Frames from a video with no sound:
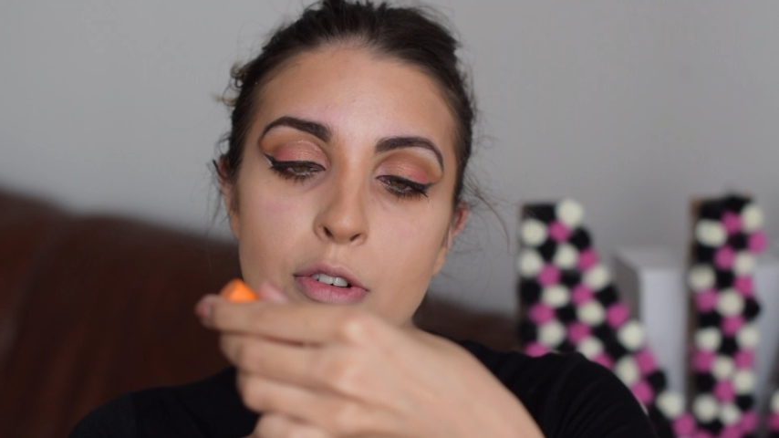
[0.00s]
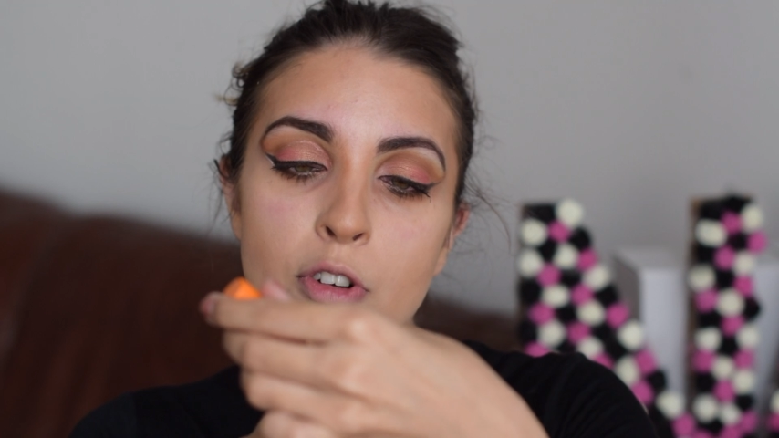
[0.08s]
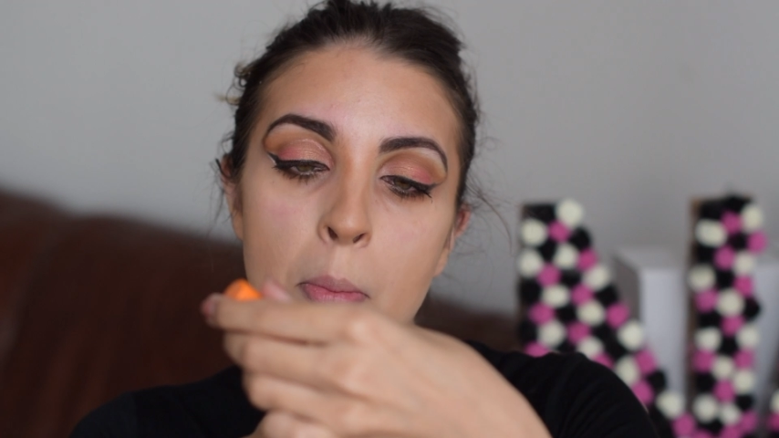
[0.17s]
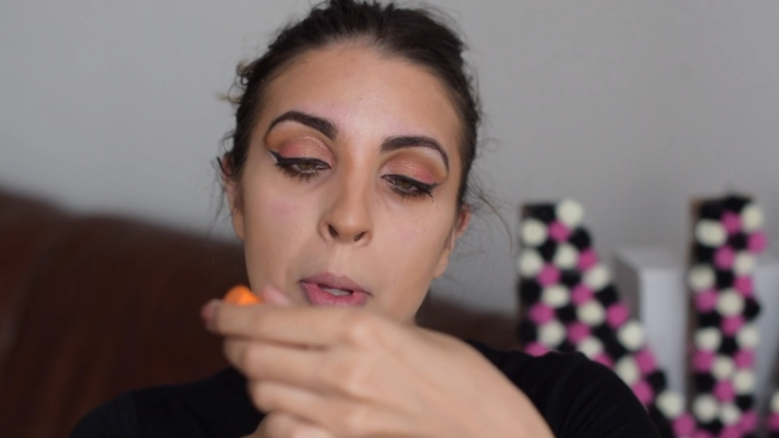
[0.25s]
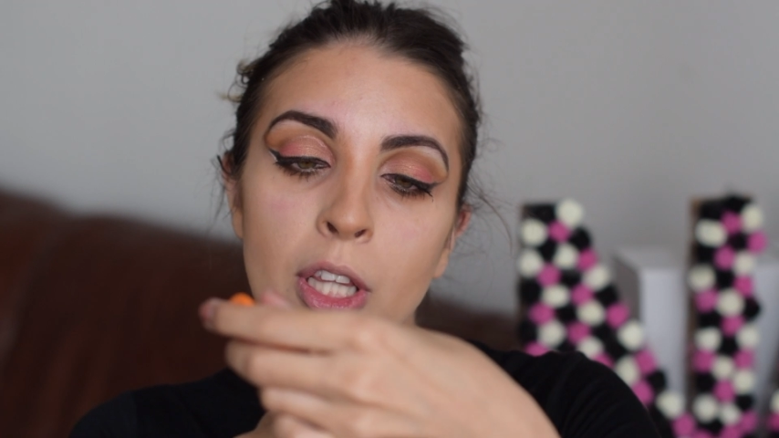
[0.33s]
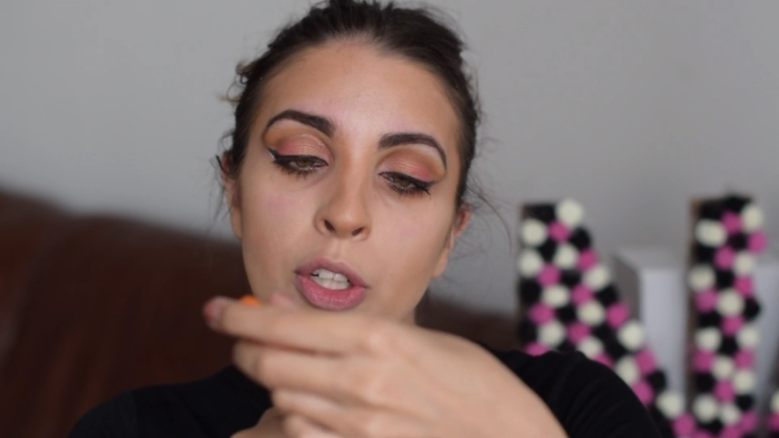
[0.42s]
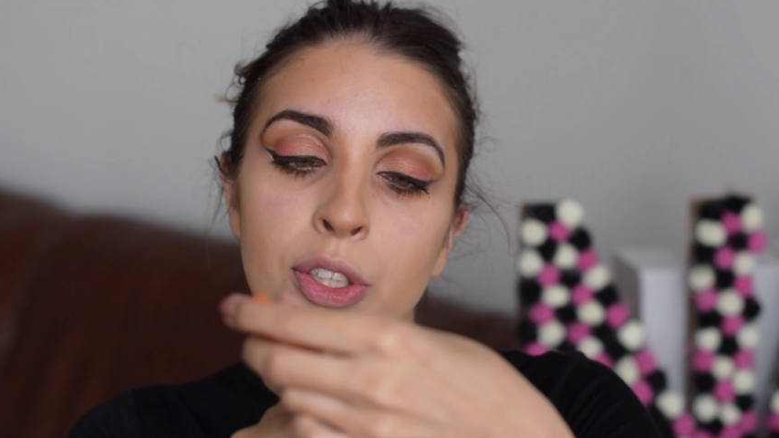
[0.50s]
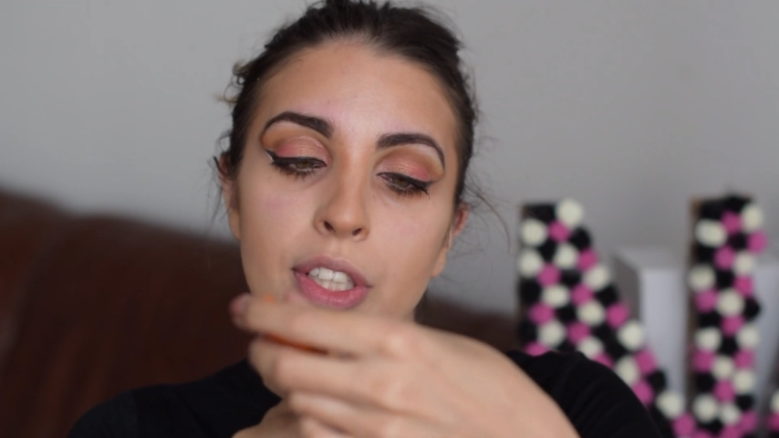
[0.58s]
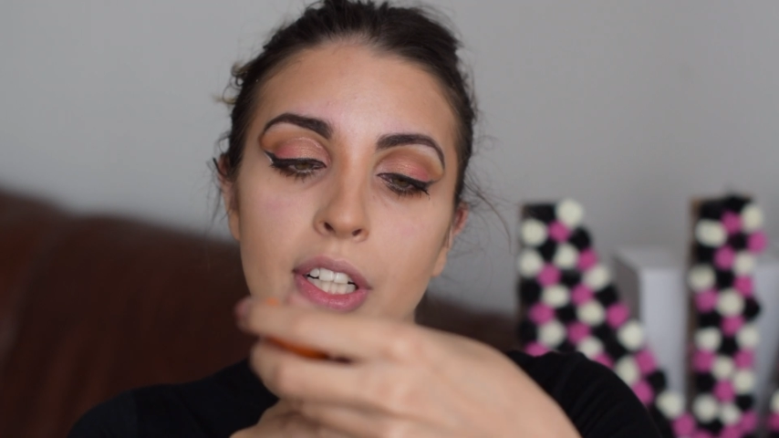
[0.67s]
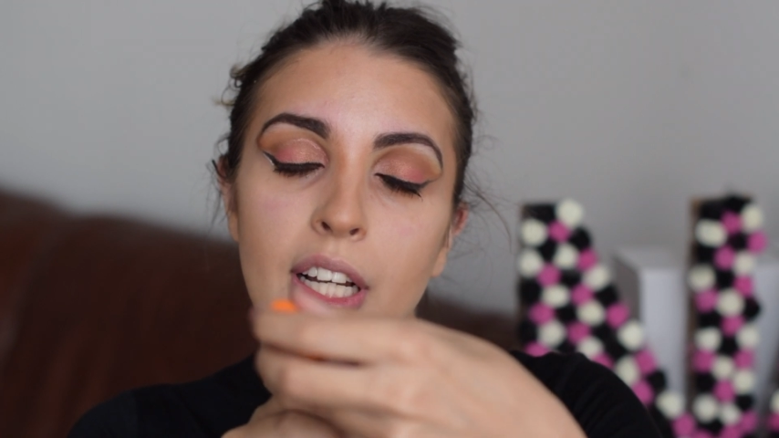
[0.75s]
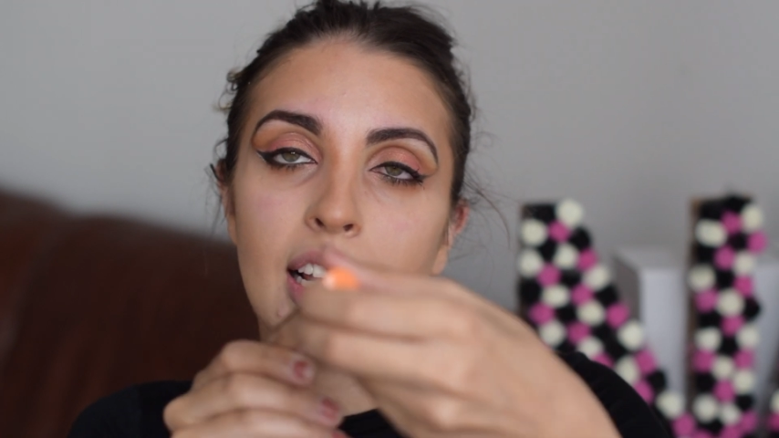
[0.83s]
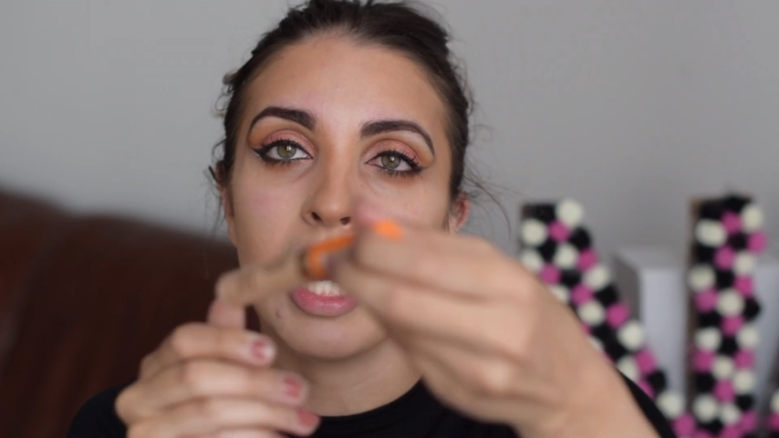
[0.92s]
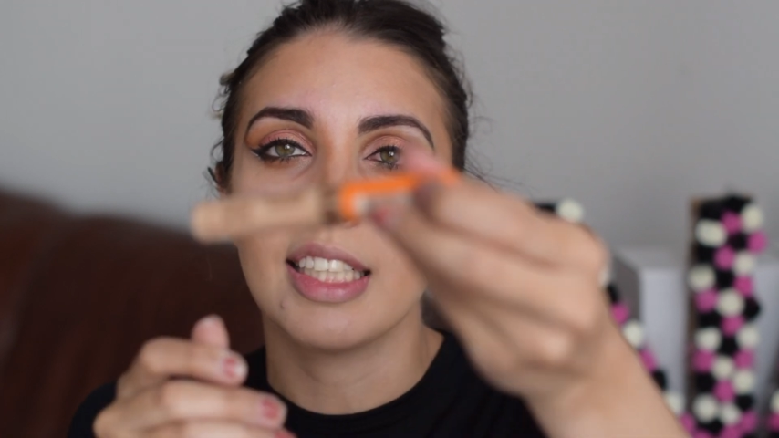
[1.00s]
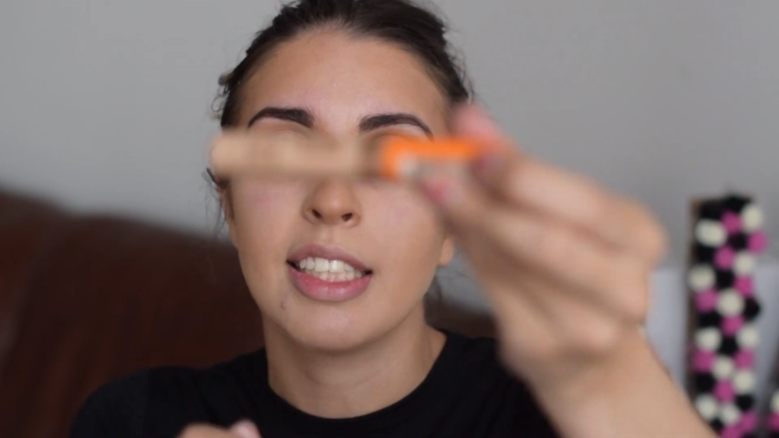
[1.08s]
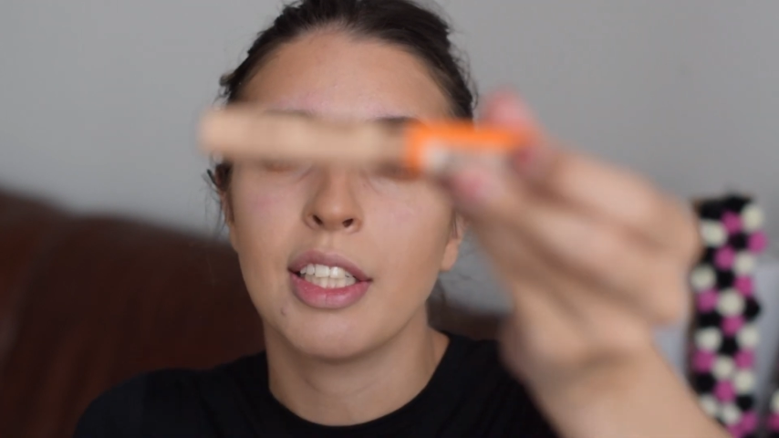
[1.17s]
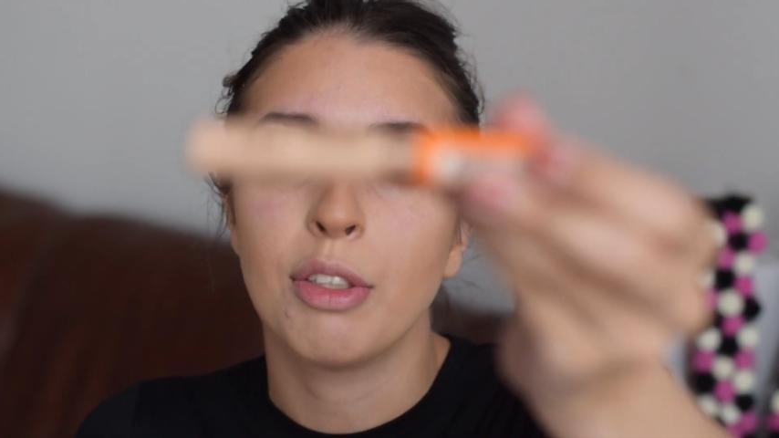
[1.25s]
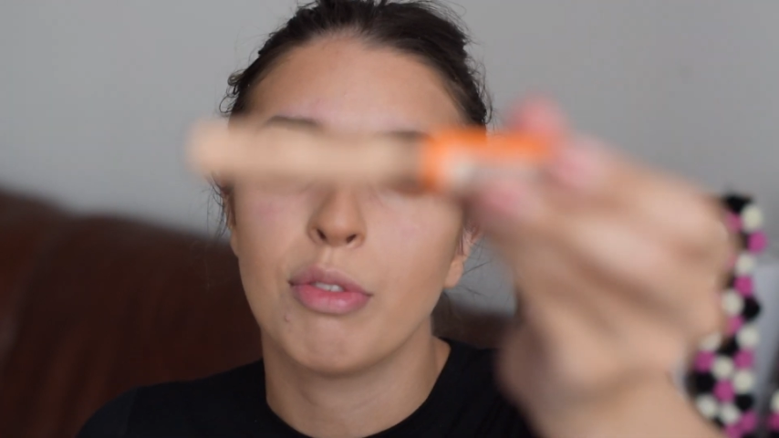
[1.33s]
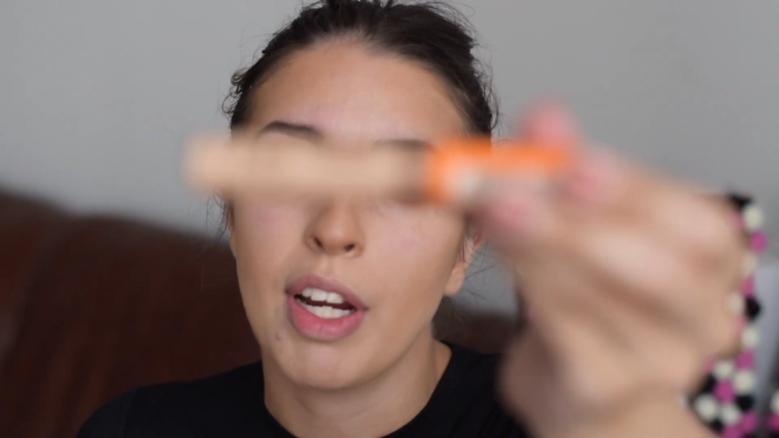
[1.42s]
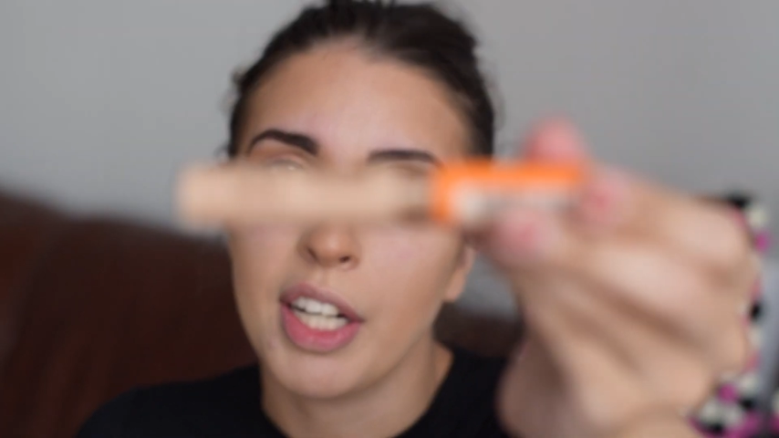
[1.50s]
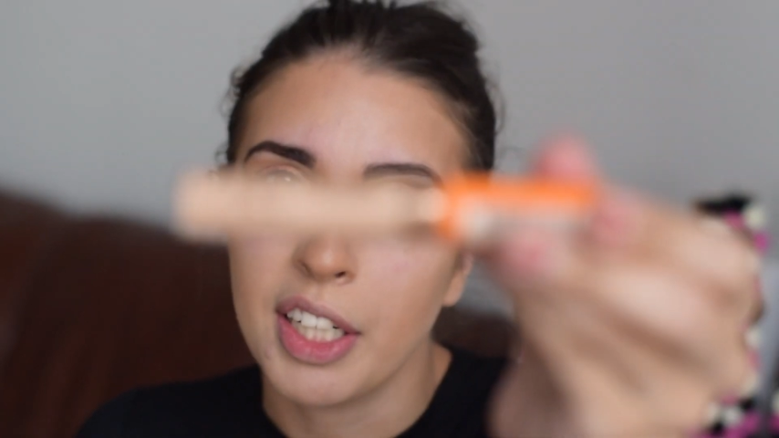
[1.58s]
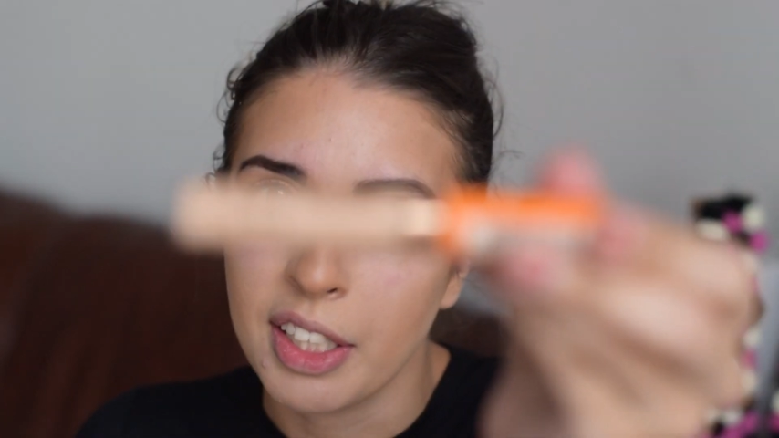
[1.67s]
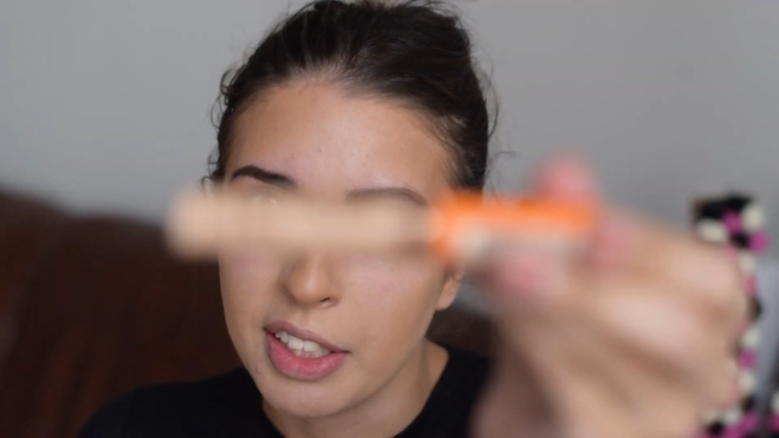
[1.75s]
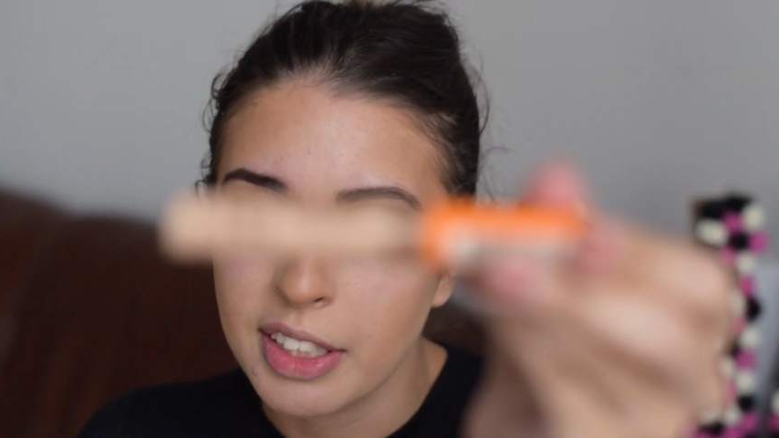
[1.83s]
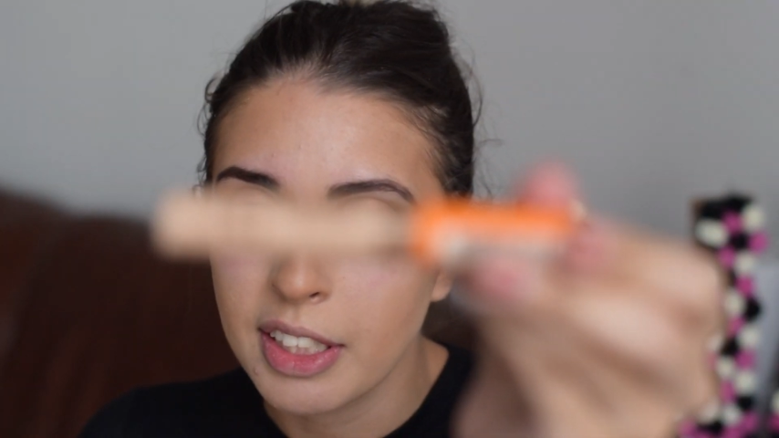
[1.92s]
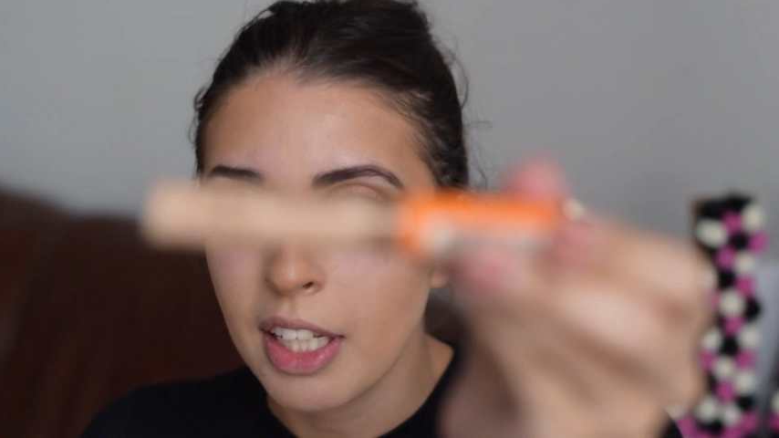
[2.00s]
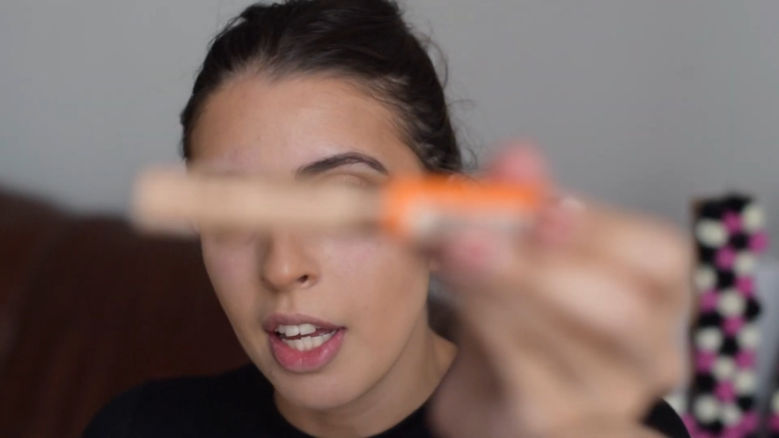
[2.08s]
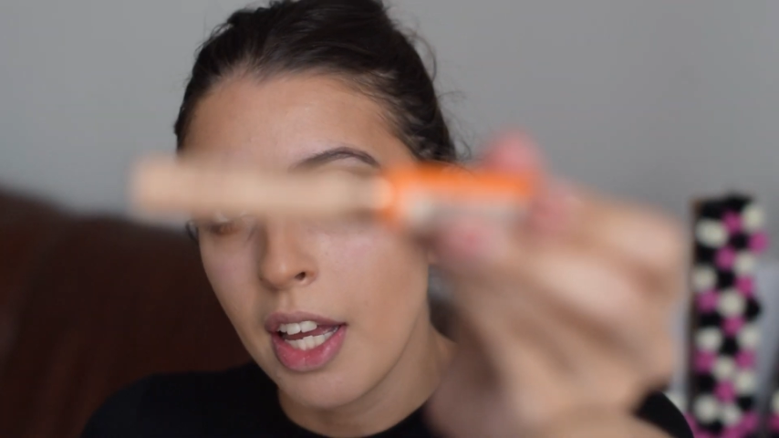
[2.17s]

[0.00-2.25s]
Rimmel London Lasting Radiance